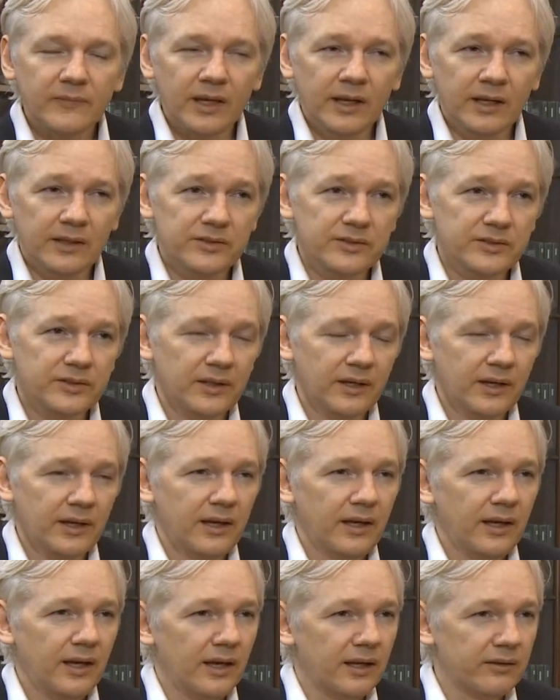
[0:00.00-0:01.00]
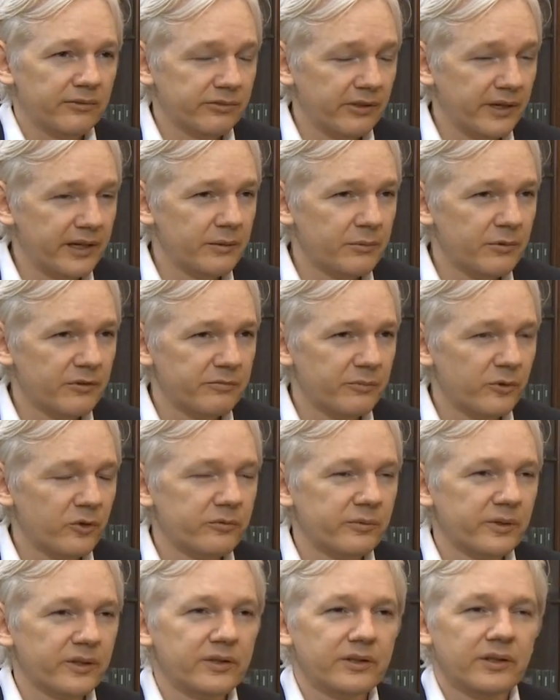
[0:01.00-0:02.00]
It's freedom of
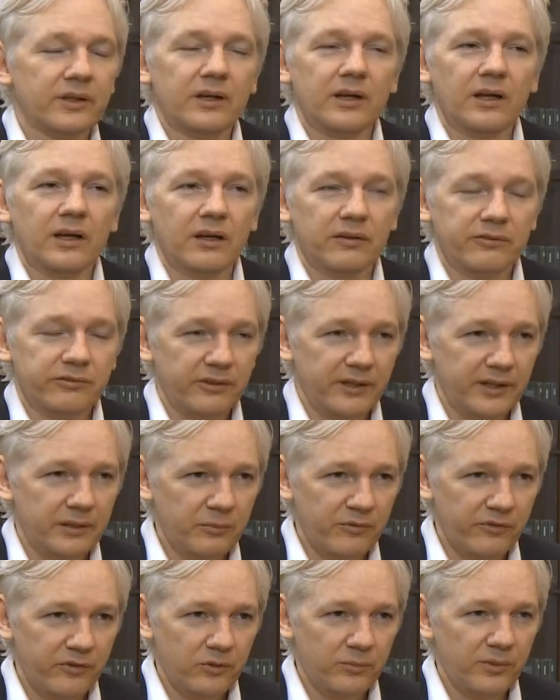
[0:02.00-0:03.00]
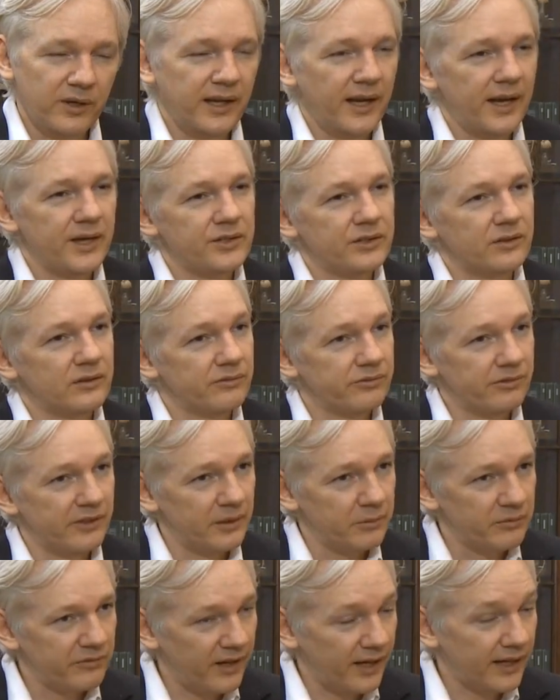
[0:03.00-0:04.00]
movement, freedom of communication, and
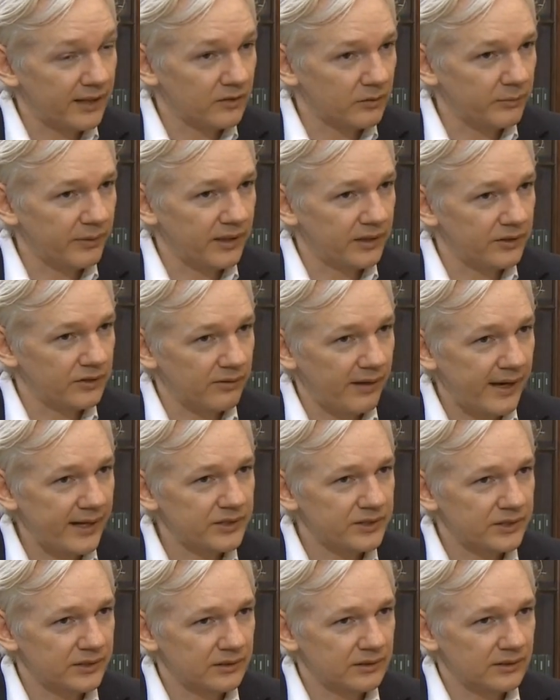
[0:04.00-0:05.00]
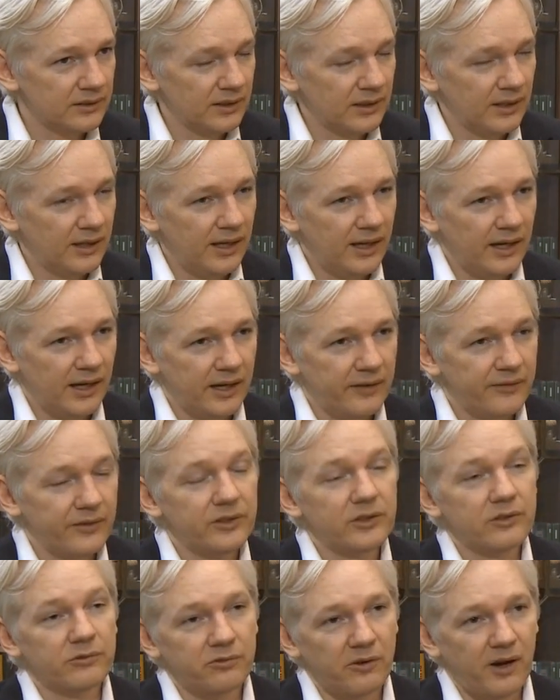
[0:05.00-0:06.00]
freedom of economic interaction
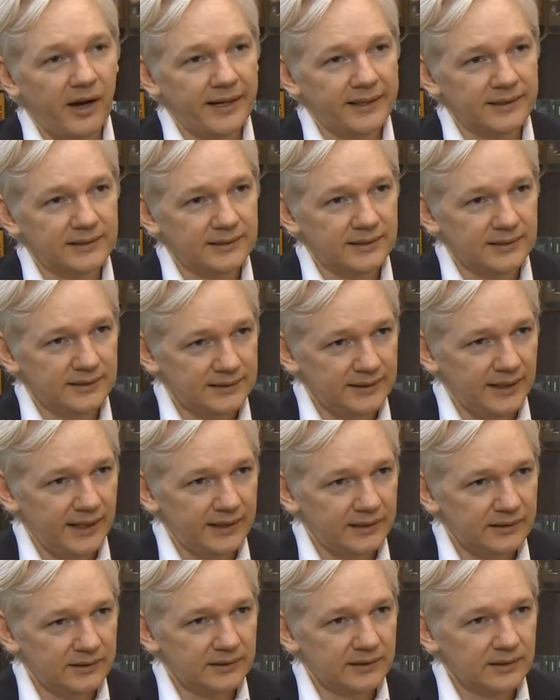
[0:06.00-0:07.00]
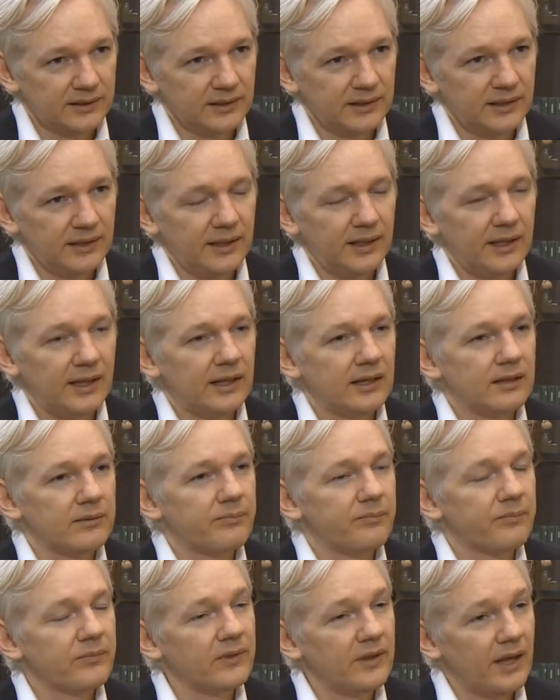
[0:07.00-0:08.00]
that defines a state.
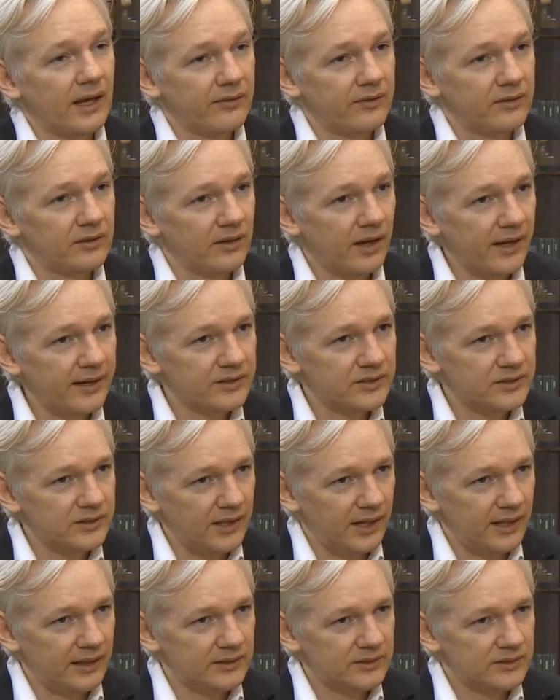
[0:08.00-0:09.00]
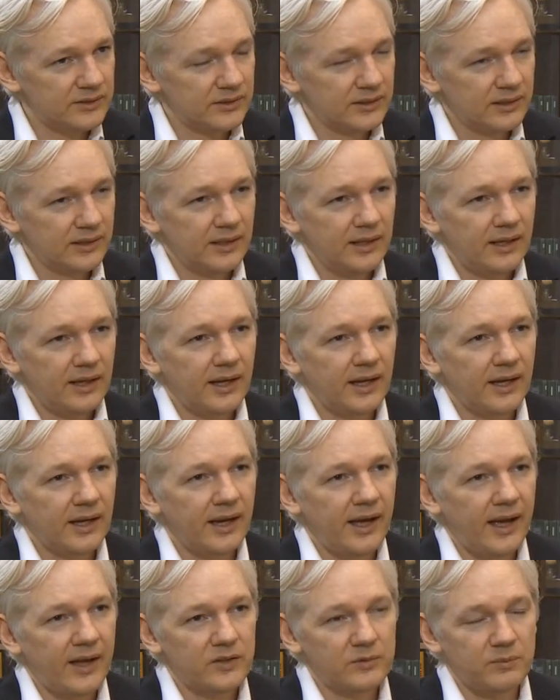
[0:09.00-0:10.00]
Now, the United States
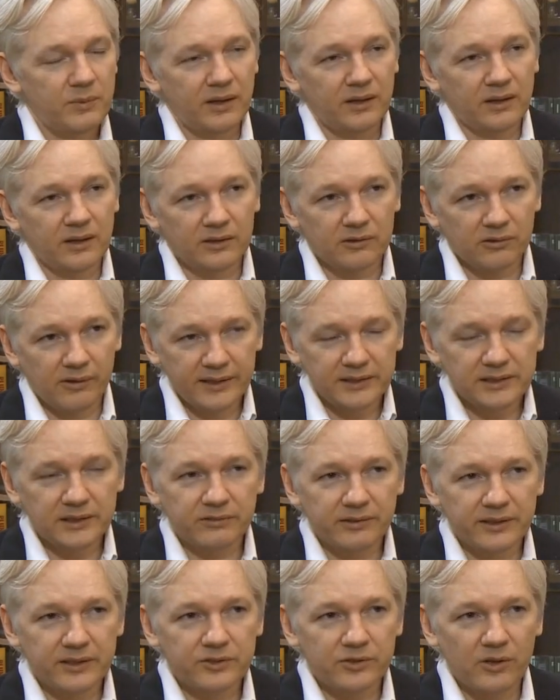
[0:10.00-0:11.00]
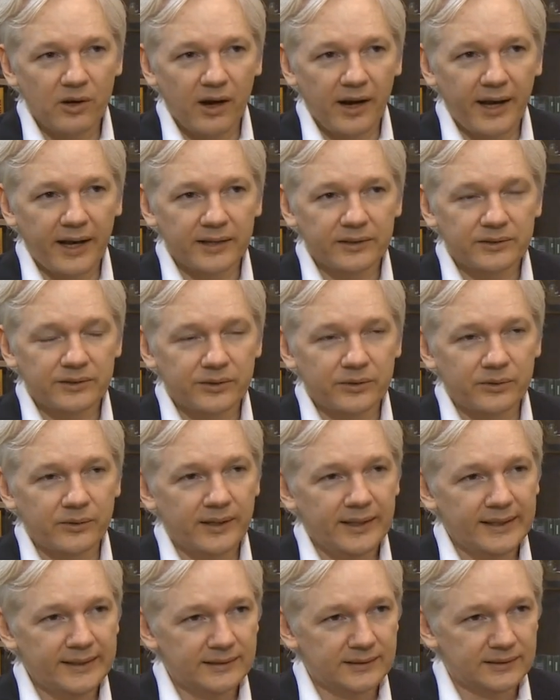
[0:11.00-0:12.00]
has been aggressively trying
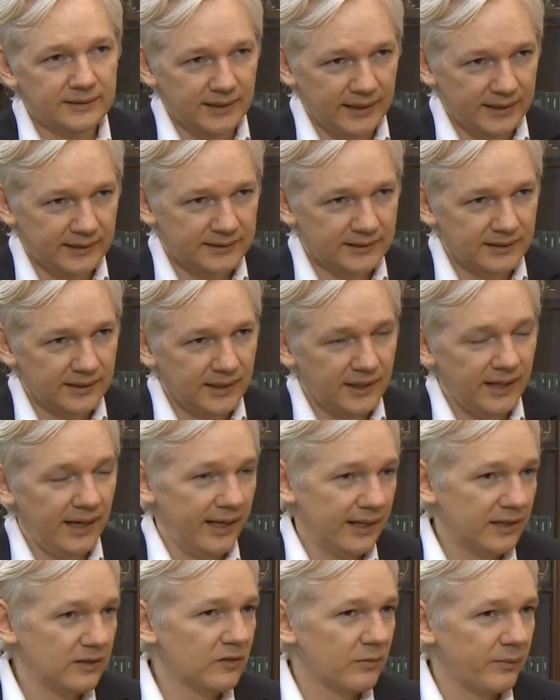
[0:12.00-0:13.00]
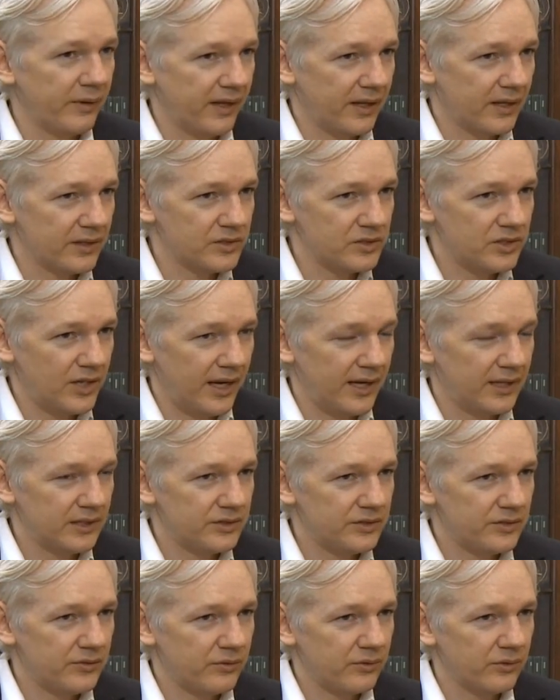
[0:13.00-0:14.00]
to interdict economic
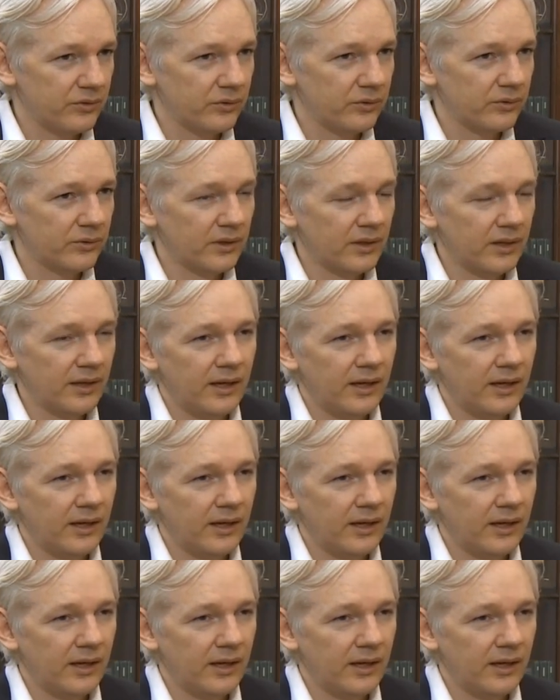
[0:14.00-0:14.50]
exchange through